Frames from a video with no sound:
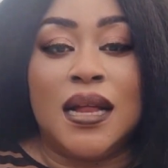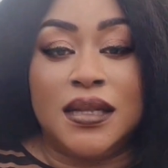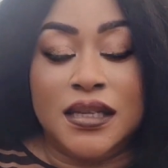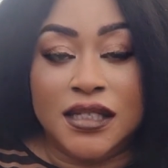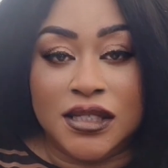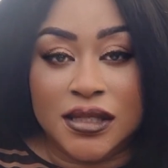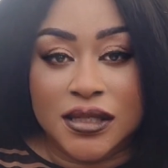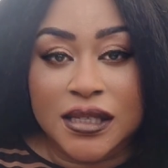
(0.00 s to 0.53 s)

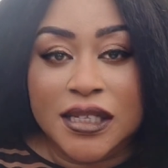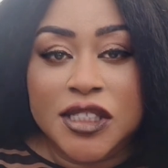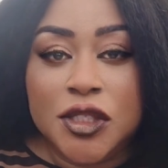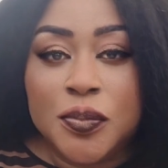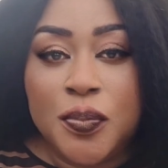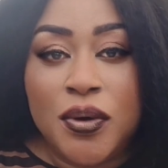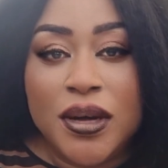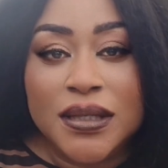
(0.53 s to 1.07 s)
The
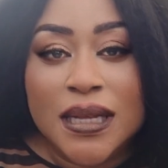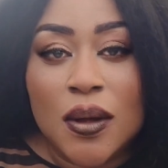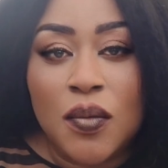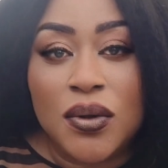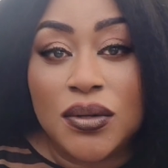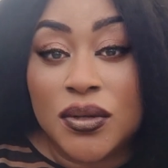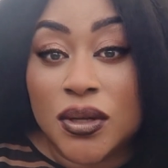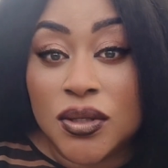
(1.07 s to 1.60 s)
6th point I
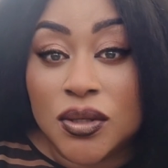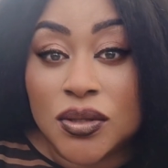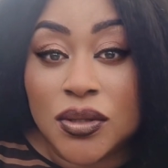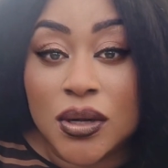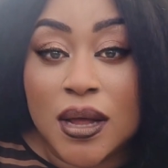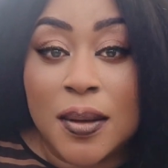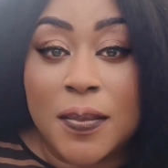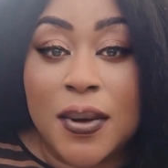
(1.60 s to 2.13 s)
want us to
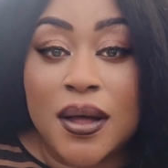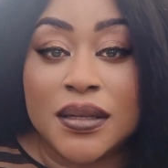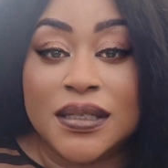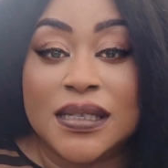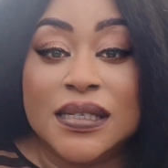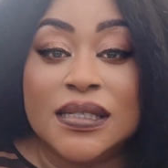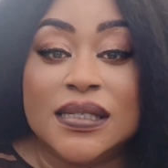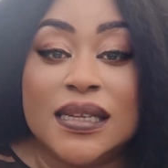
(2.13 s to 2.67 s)
talk about
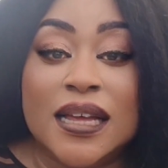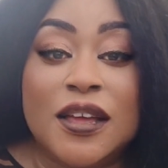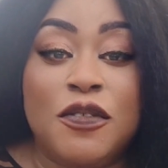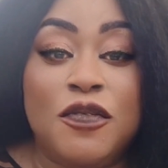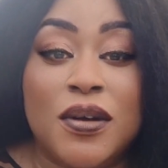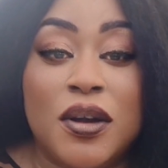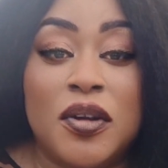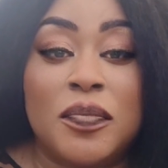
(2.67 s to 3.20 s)
is
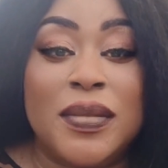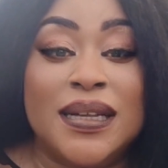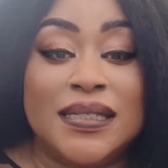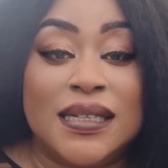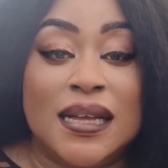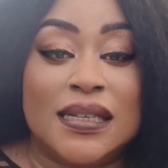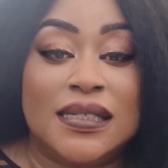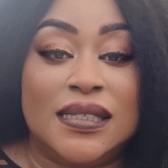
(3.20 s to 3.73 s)

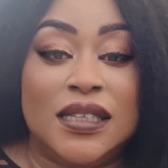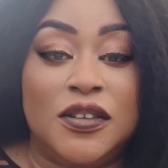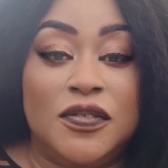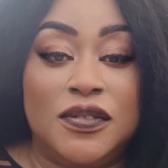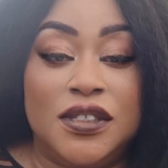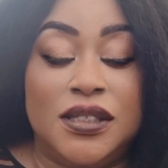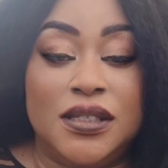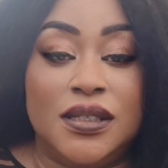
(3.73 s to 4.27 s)
environmental
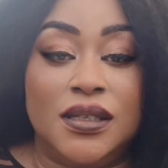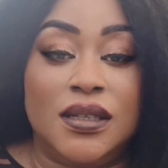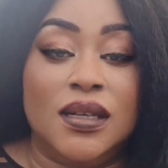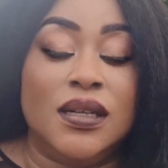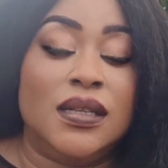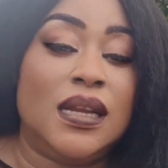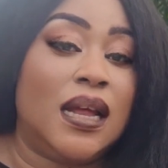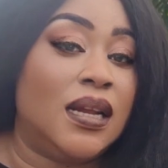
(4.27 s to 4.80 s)
safety.
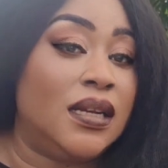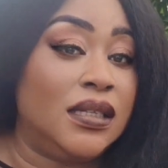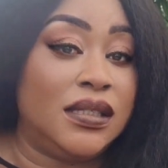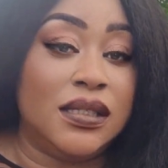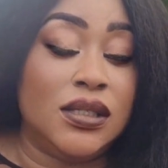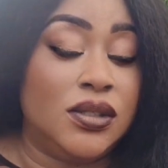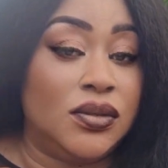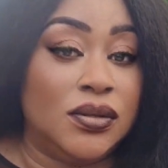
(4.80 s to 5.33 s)
Now,
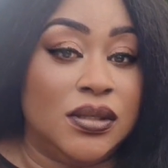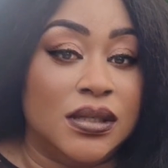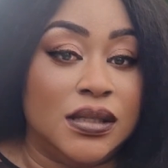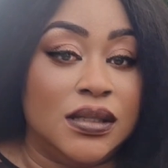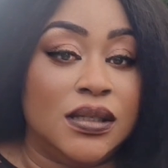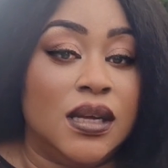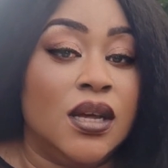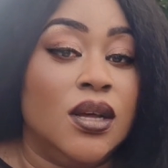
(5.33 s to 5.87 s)
listen to
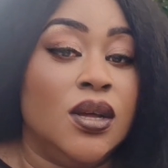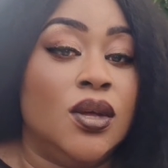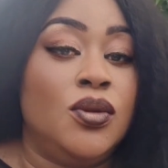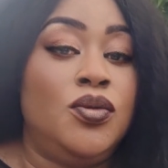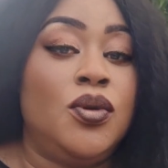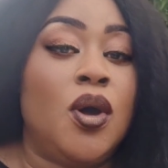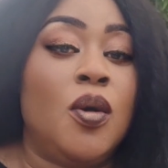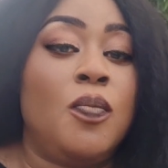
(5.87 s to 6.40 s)
this.
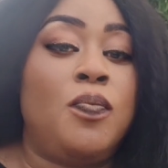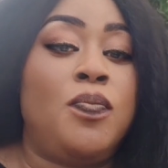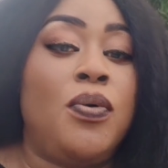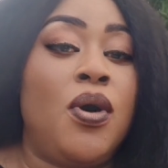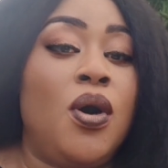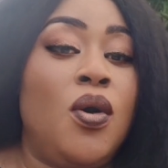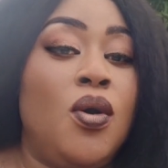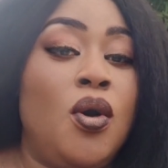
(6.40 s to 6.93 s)
Your
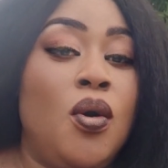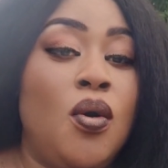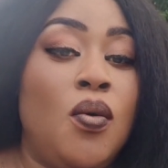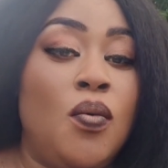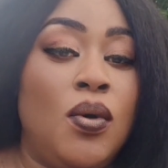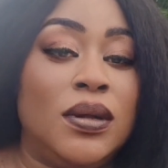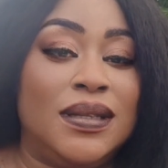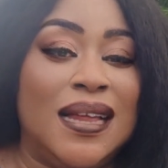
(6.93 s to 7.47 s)

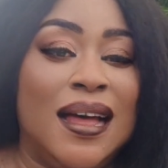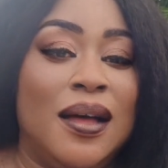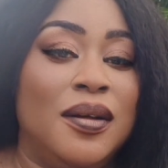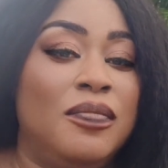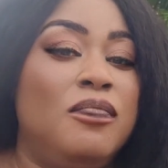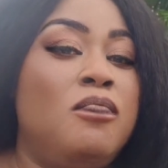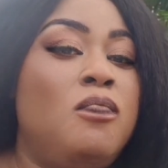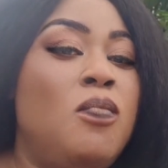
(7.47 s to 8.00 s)
borehole water
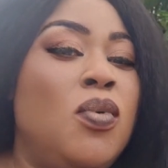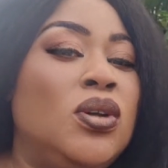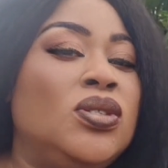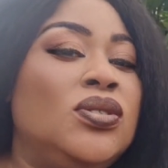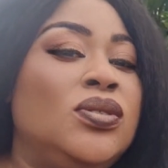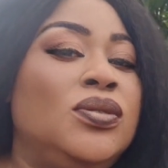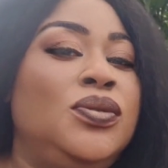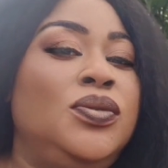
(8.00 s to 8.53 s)

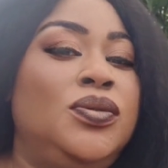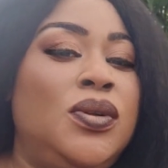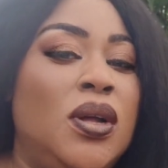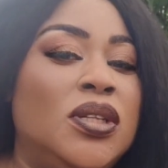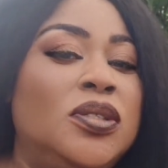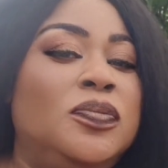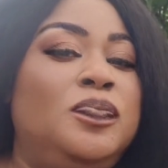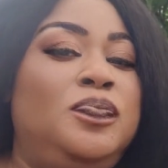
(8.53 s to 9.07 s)
must
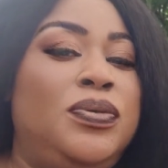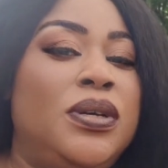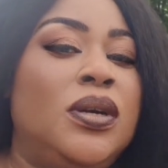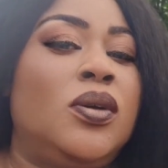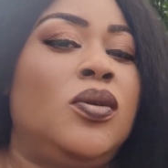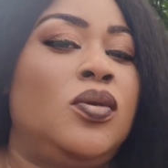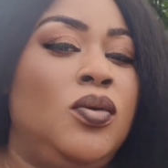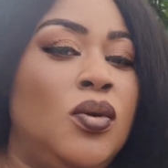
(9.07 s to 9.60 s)
not
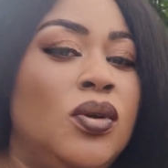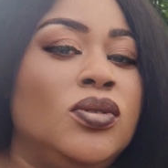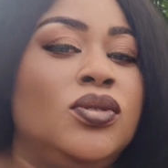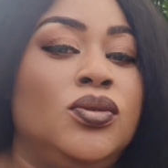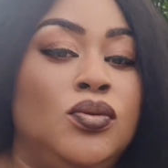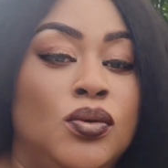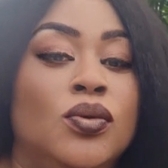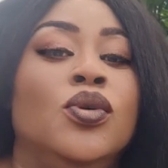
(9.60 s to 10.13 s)
be
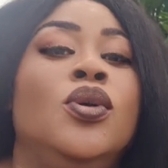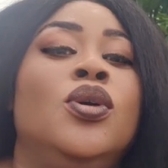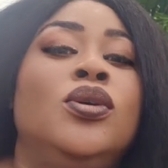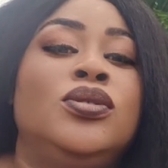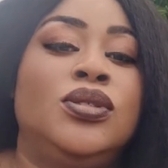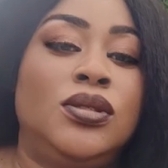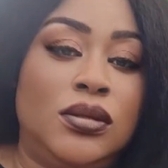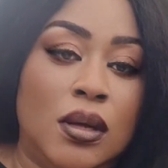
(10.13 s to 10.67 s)
close to
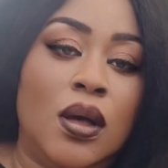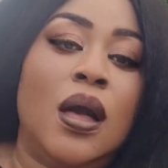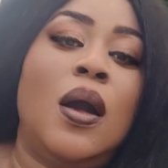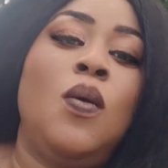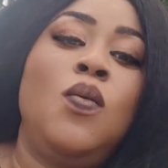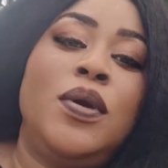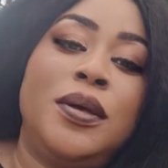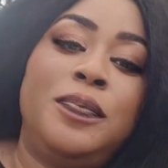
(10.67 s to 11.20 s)

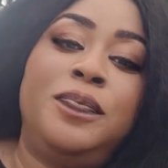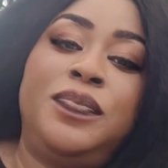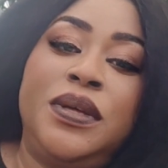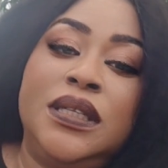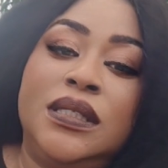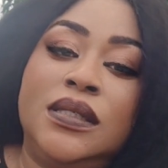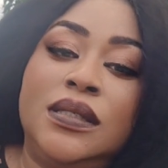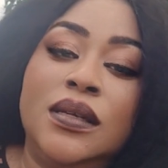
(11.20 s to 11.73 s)
soakaway
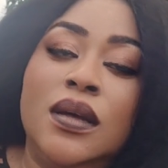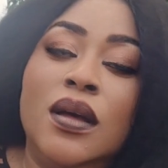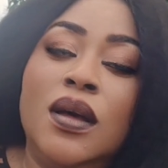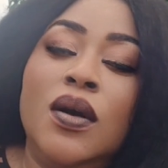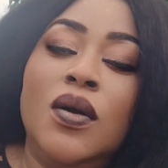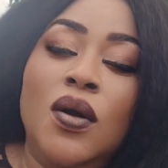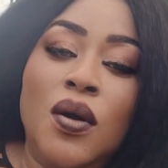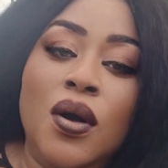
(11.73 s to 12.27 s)
pit
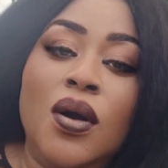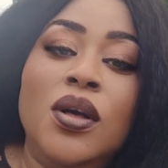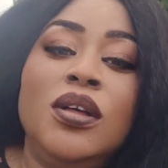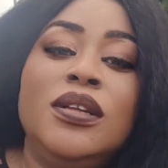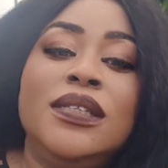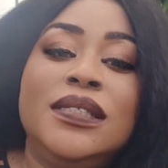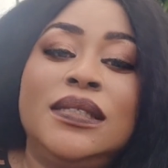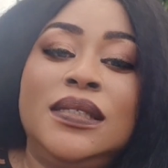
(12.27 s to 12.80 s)
or
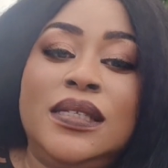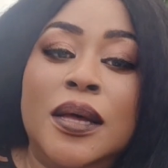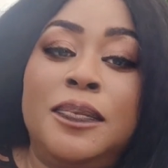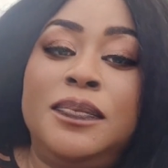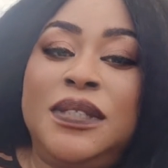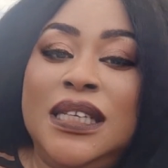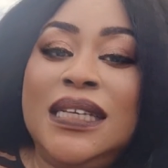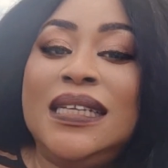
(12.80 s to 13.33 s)

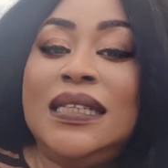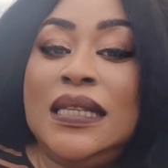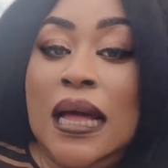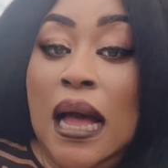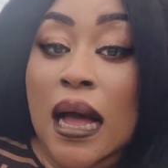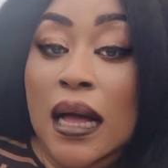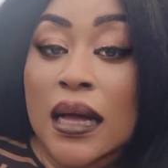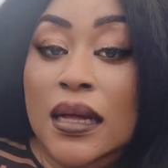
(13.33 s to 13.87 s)
septic
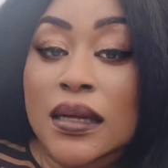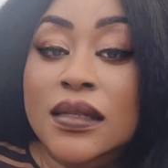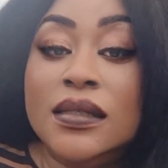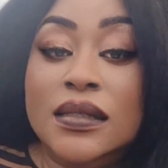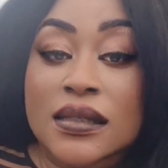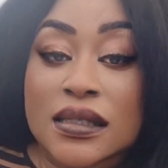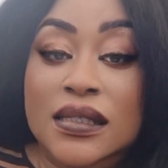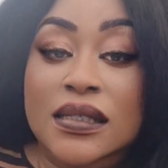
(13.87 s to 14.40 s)
tank
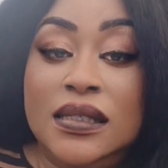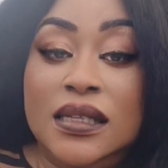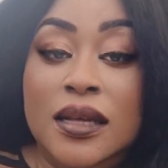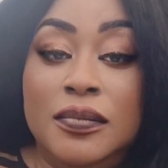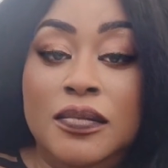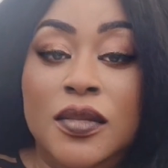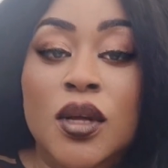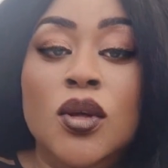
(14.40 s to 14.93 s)

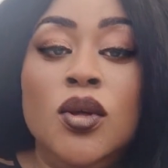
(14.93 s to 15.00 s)
system